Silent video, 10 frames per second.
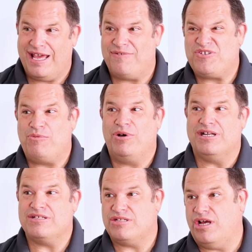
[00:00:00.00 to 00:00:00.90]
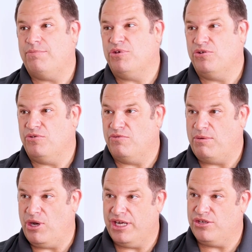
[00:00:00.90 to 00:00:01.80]
have somebody stop you and
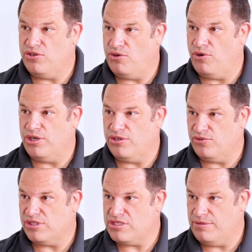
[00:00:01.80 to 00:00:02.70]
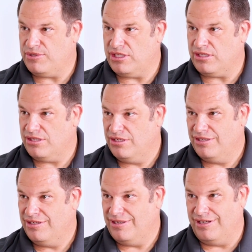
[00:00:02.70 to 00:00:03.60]
remind you you aren't doing something
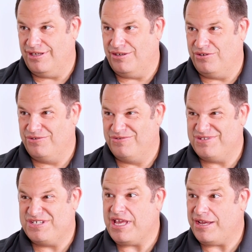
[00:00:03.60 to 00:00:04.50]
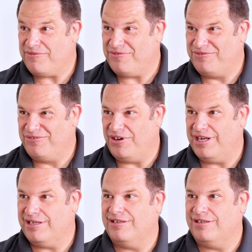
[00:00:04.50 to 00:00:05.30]
uh, safe, right?